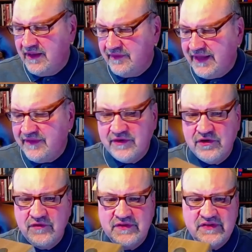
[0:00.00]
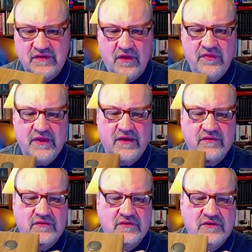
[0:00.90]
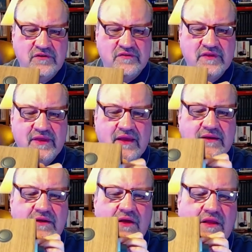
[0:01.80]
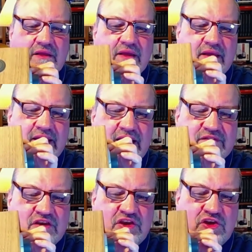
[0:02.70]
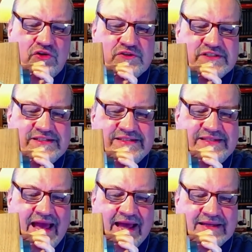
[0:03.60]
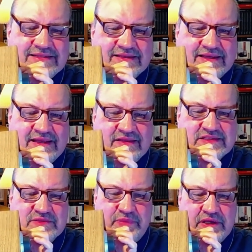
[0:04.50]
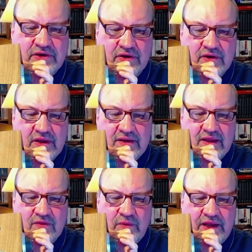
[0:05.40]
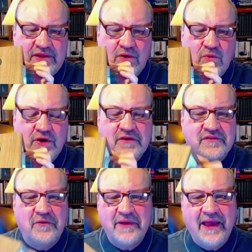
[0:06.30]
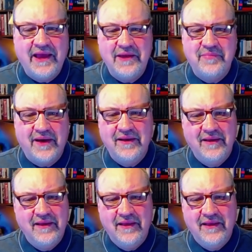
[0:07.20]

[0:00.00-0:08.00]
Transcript: They had the nerve to sell this. Can you see that at all? It has a huge dent in the speaker. Now the radio works okay, but